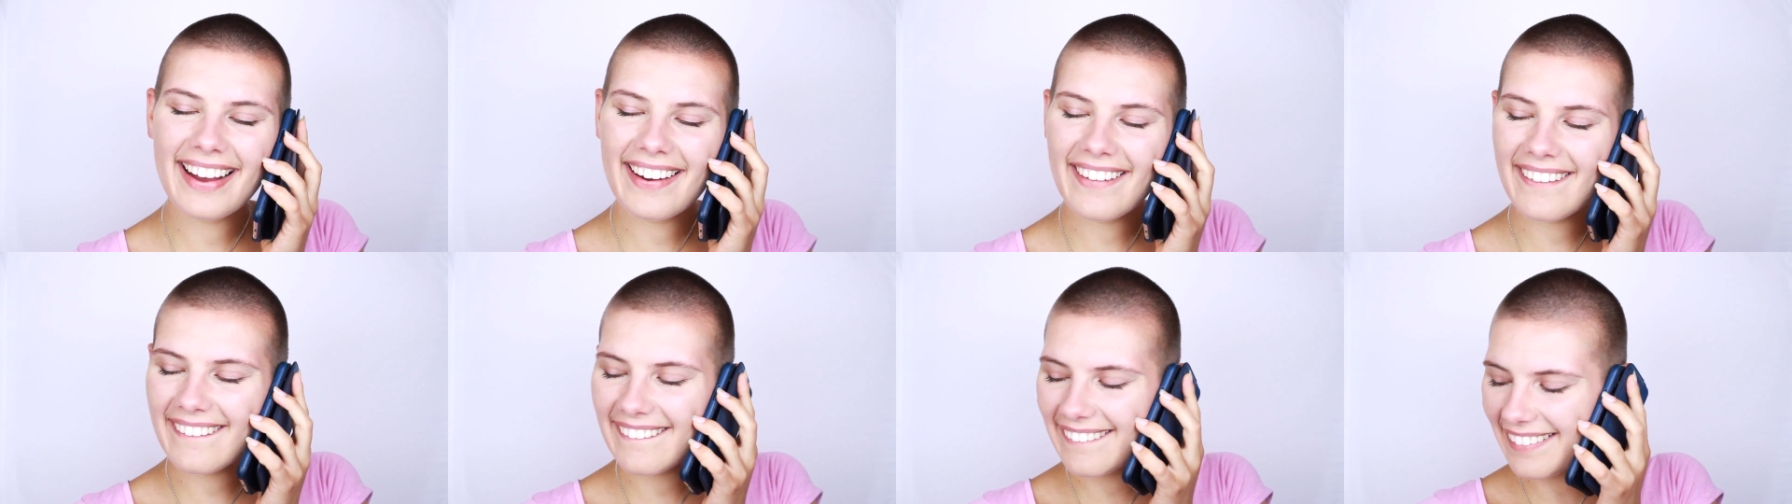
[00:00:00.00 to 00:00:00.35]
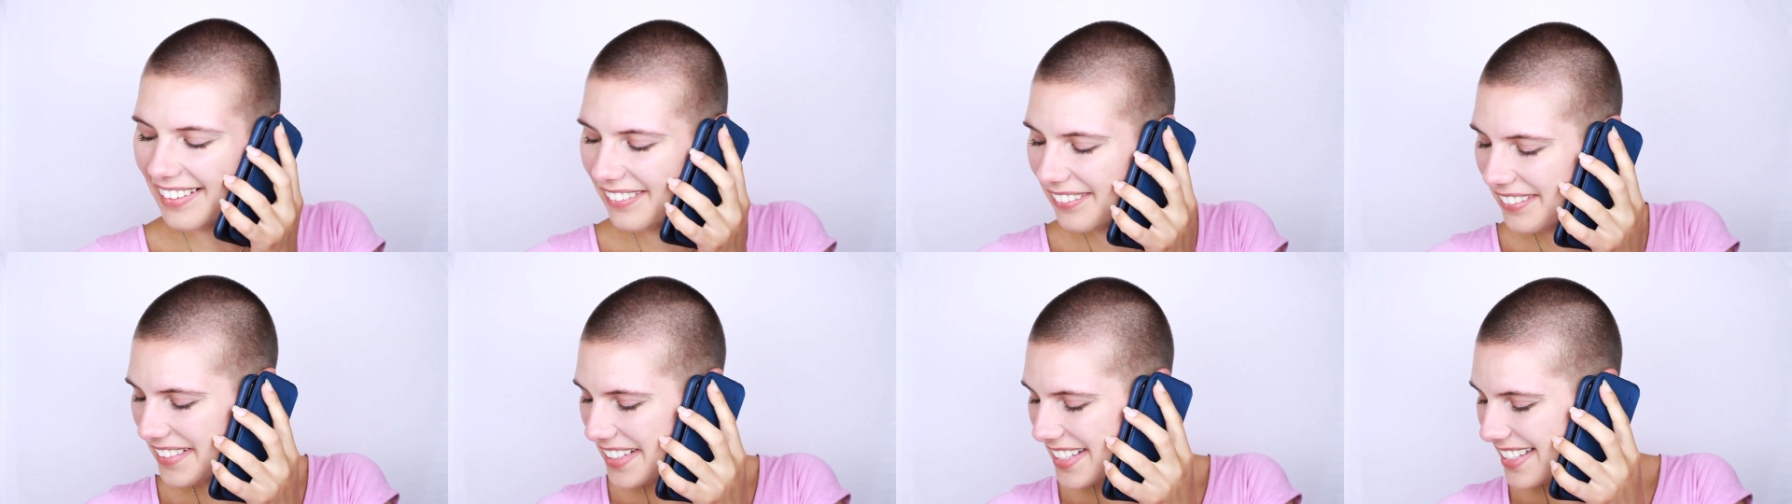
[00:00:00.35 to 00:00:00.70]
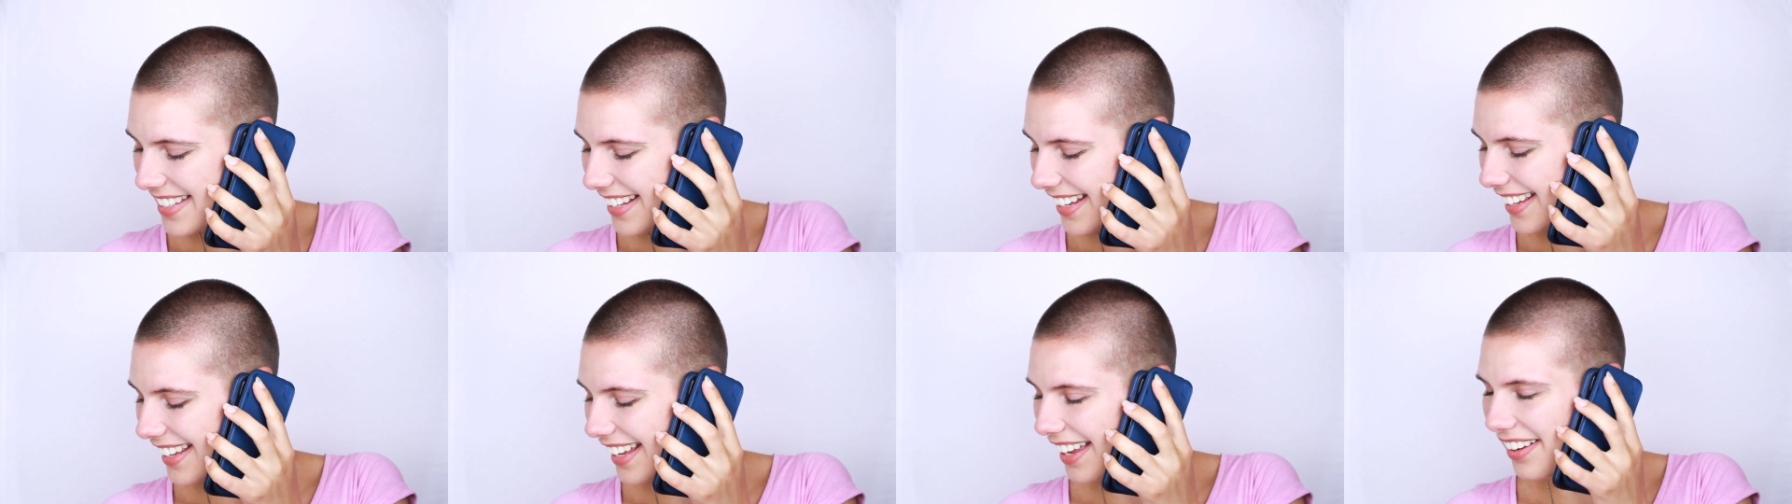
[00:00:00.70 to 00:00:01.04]
No, I was
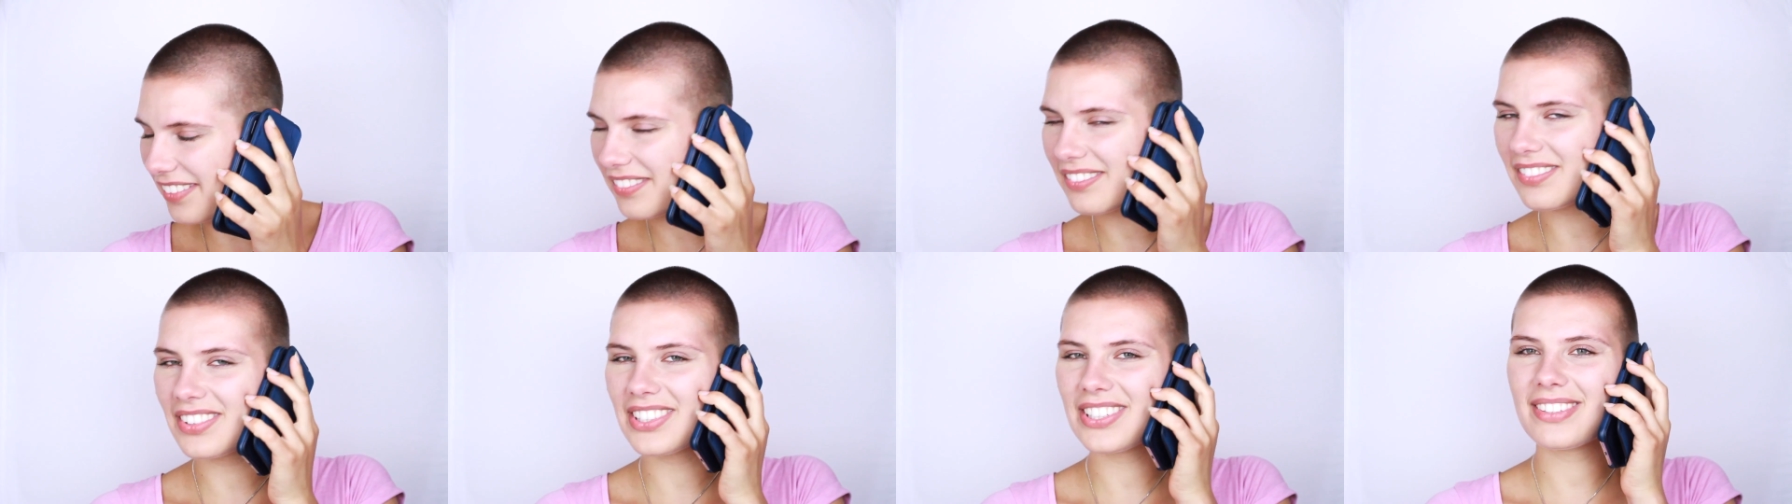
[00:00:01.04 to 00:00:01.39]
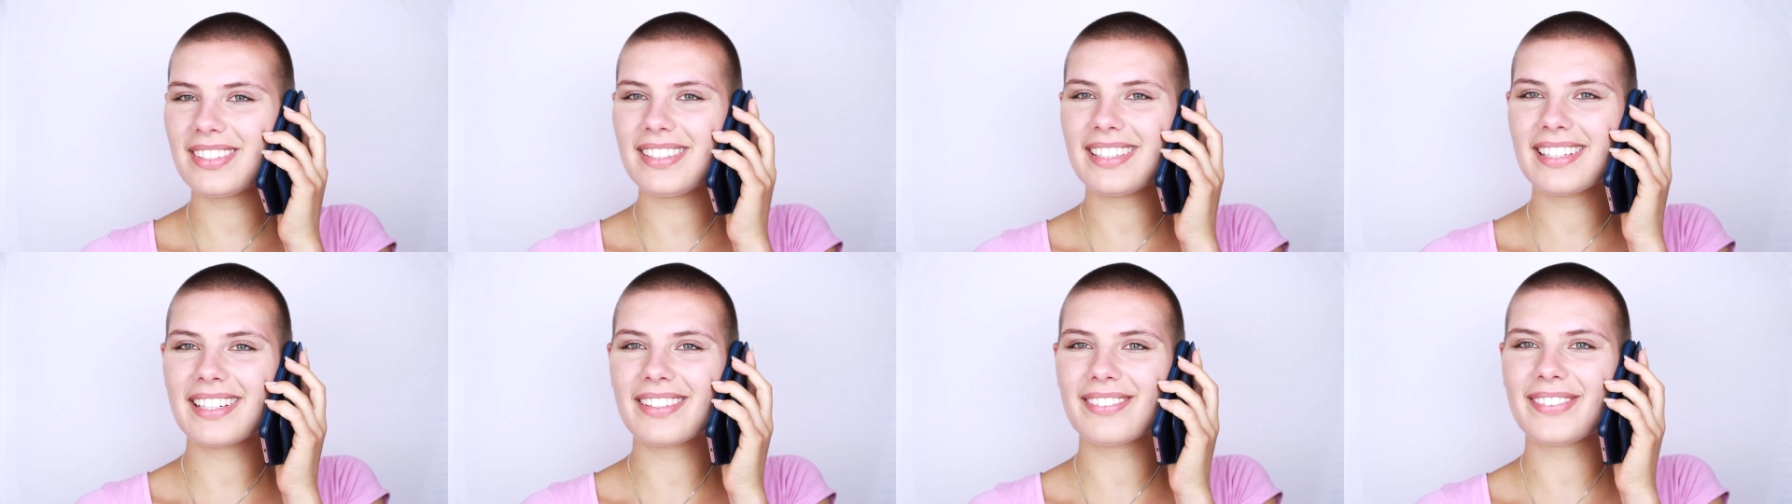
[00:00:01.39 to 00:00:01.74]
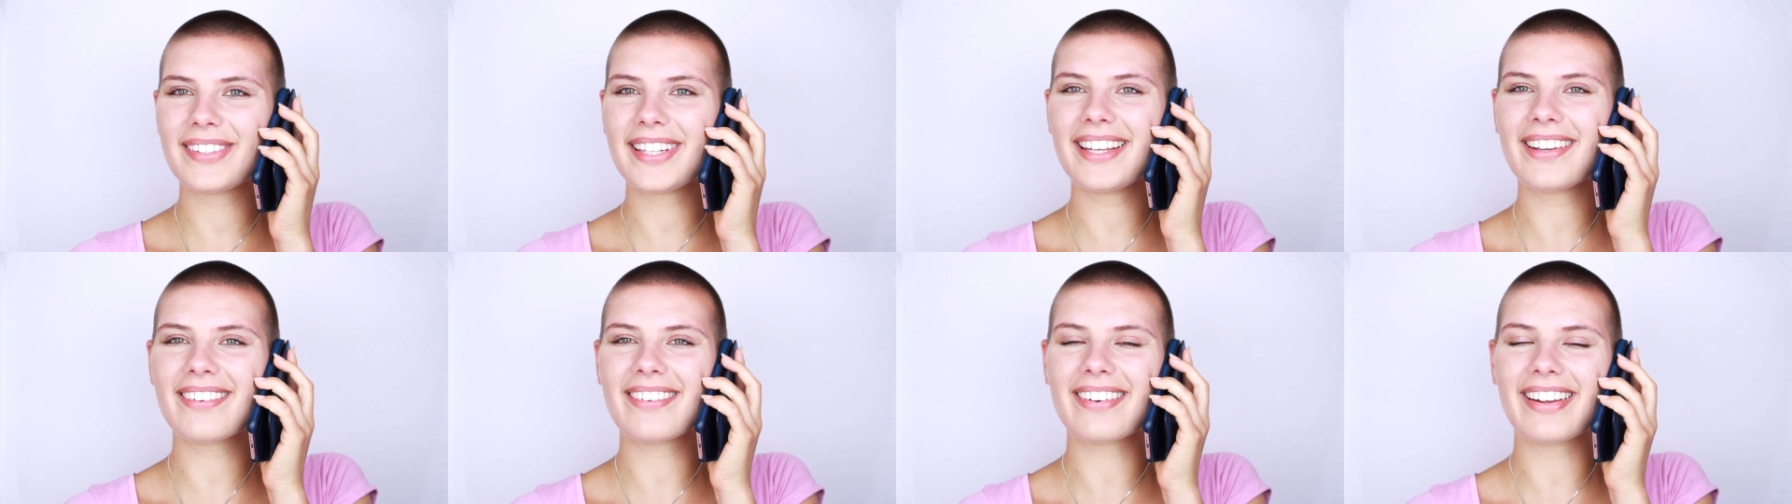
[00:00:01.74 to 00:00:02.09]
like, I'm shooting a
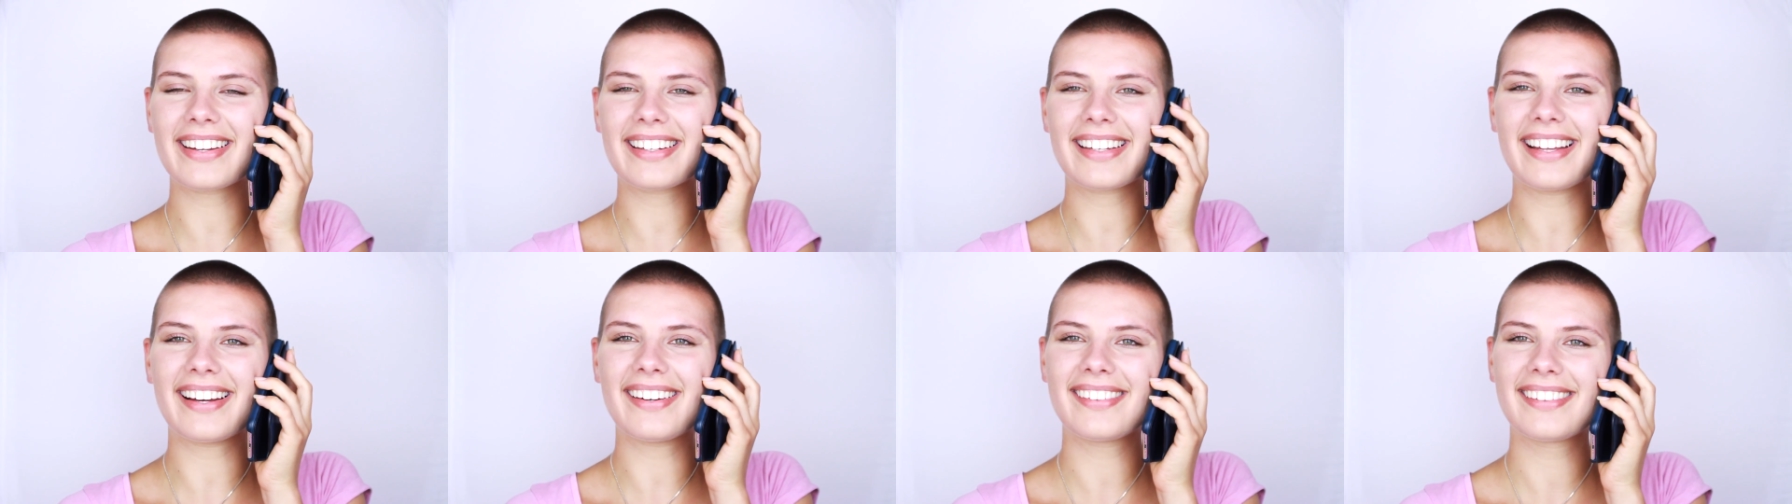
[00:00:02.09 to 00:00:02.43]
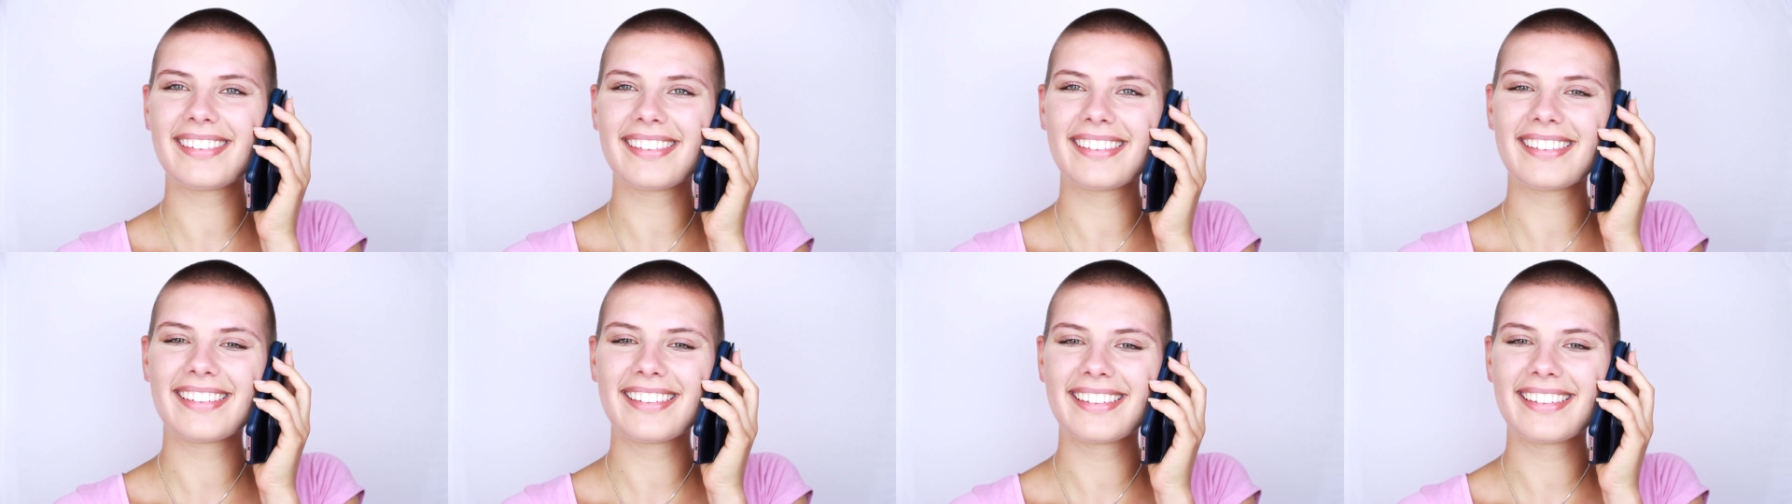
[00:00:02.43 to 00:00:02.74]
video right now.